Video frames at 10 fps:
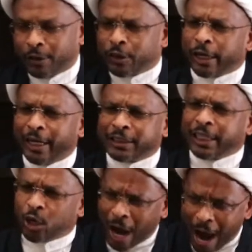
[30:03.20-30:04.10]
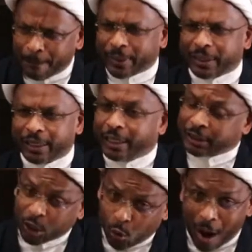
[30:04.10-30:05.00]
That is he competent? Is
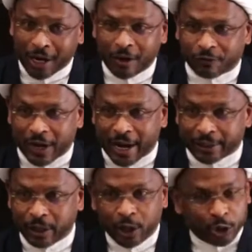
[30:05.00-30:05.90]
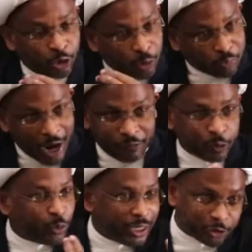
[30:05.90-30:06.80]
he qualified? No, the
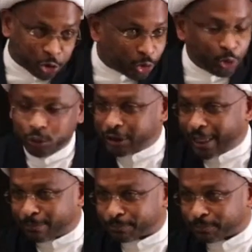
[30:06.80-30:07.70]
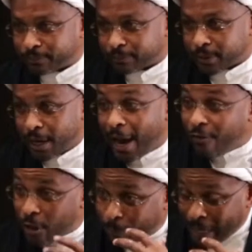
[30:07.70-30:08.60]
Prophet would introduce him.
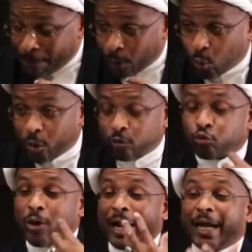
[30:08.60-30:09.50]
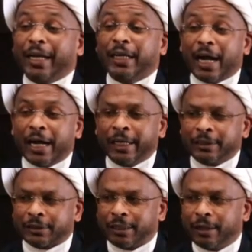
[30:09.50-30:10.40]
The people would
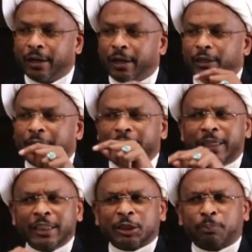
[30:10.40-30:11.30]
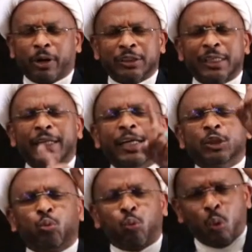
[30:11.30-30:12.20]
recognize that this person
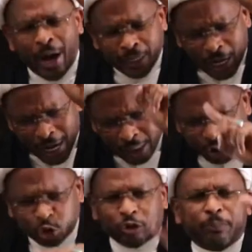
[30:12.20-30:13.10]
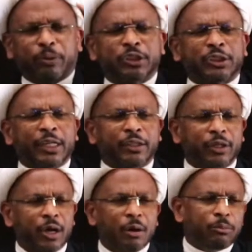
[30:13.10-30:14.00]
is
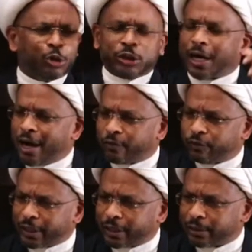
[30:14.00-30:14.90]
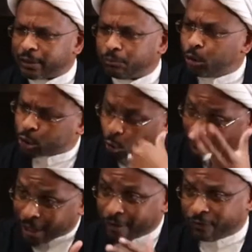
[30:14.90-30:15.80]
100% most confident, most
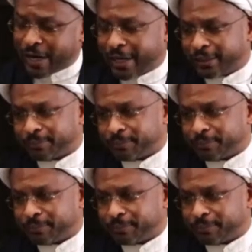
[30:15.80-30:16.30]
qualified.